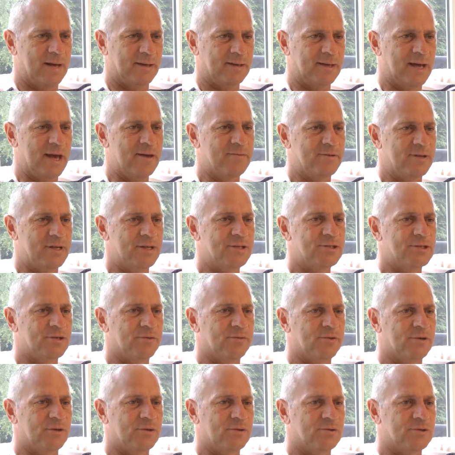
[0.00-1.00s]
gave an
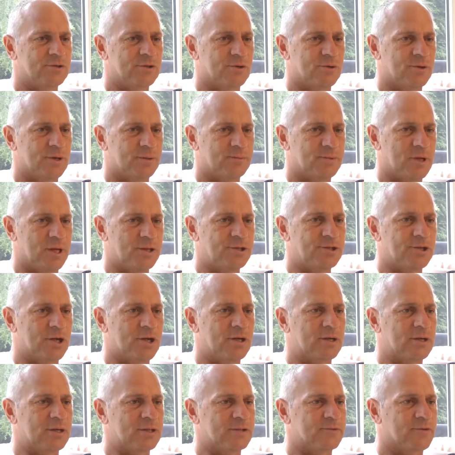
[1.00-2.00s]
interview to a
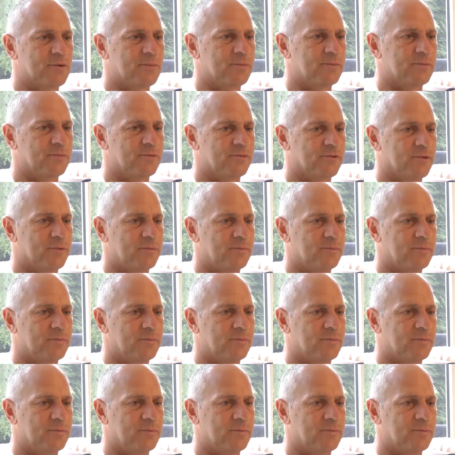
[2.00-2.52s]
journalist from